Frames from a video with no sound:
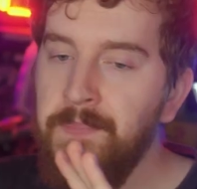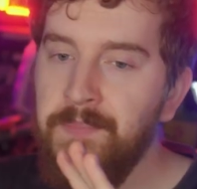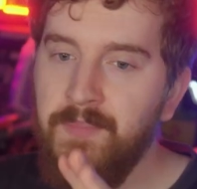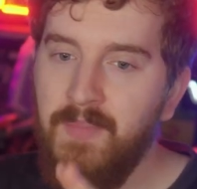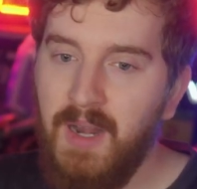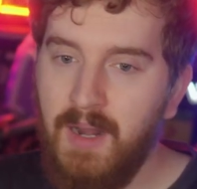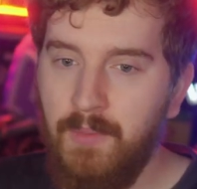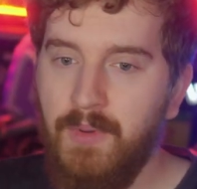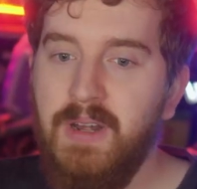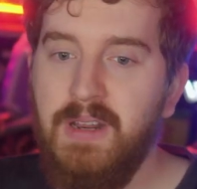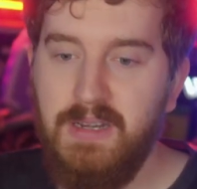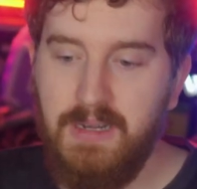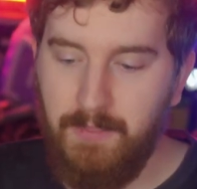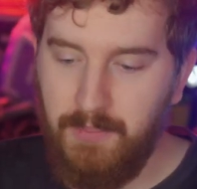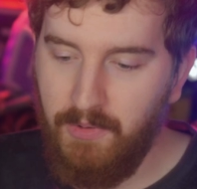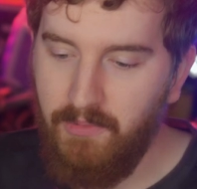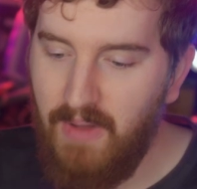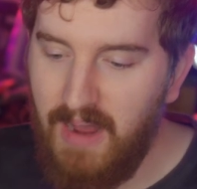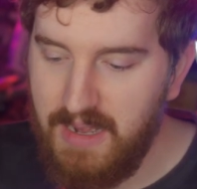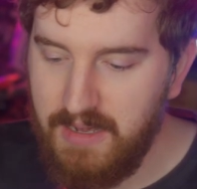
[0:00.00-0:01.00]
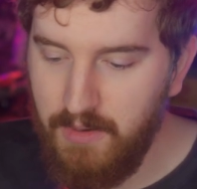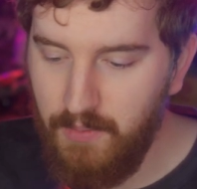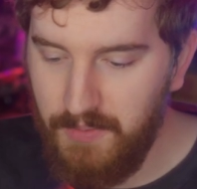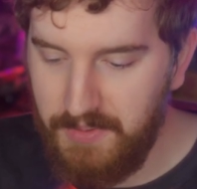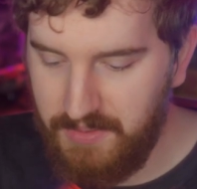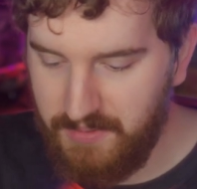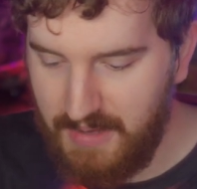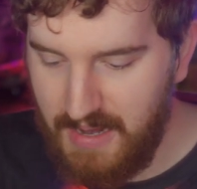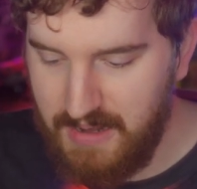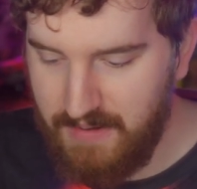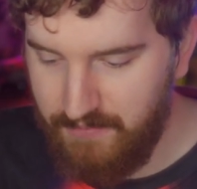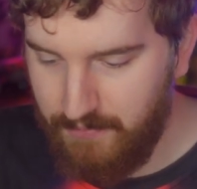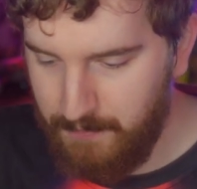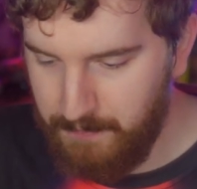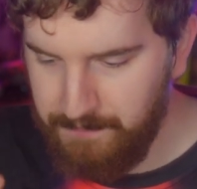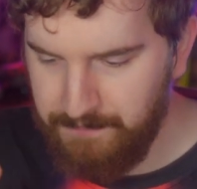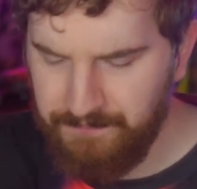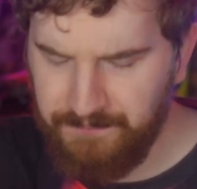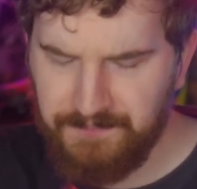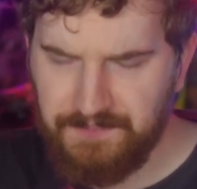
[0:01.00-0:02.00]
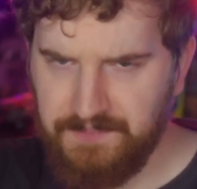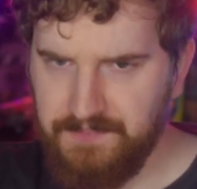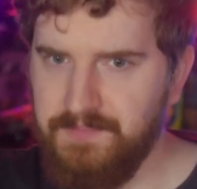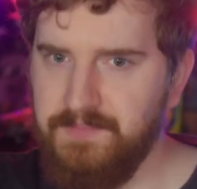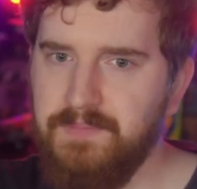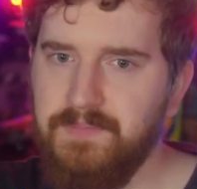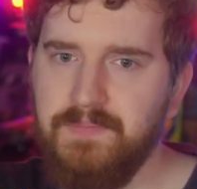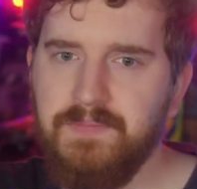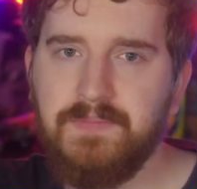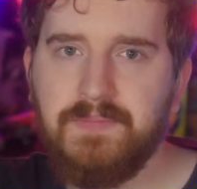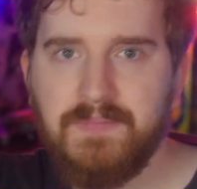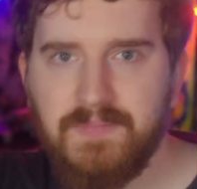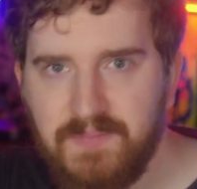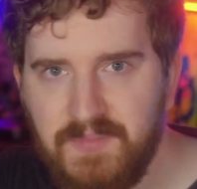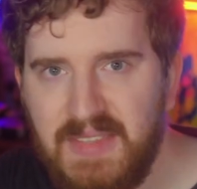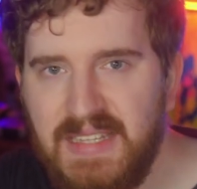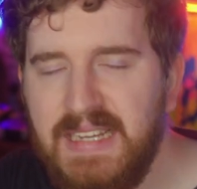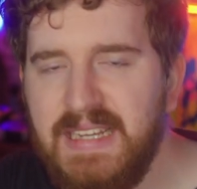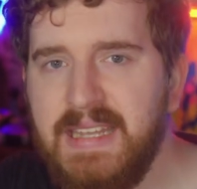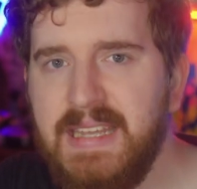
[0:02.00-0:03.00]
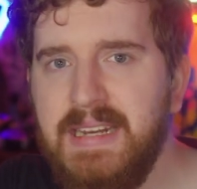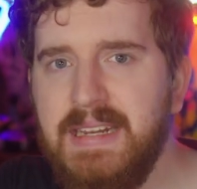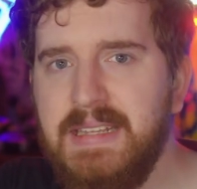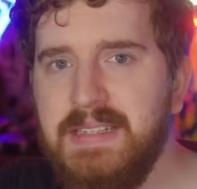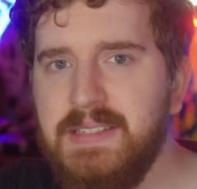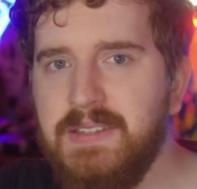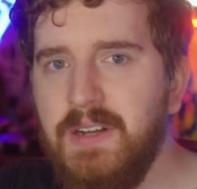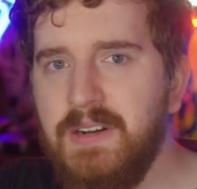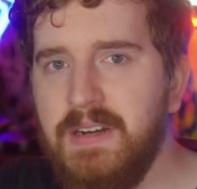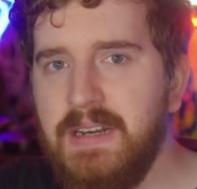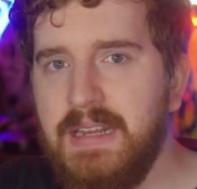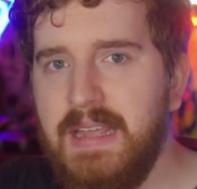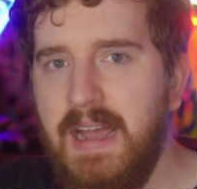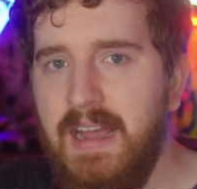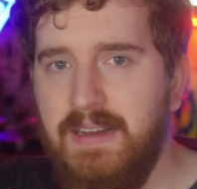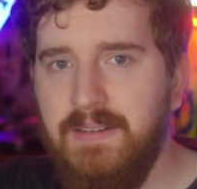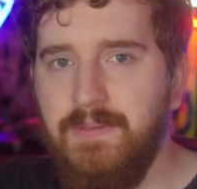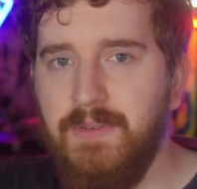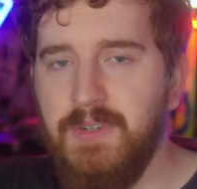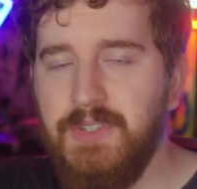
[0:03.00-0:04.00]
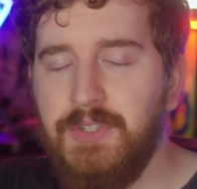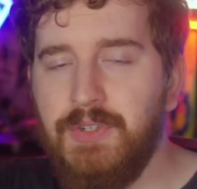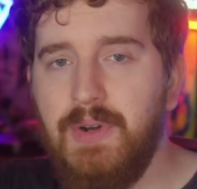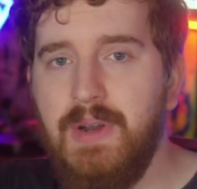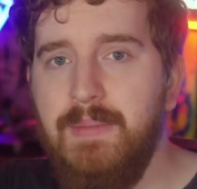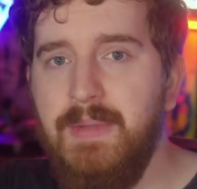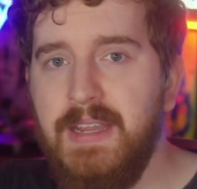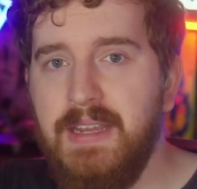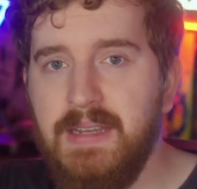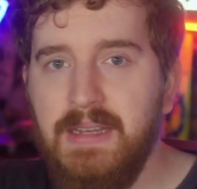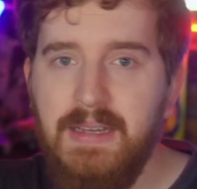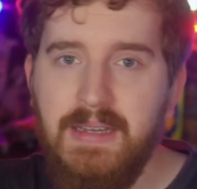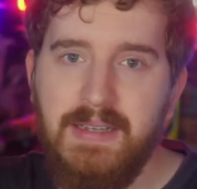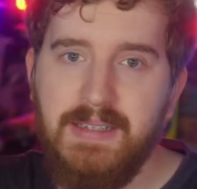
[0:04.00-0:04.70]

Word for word: But I wanted to provide you with kind of a getting started guide for streaming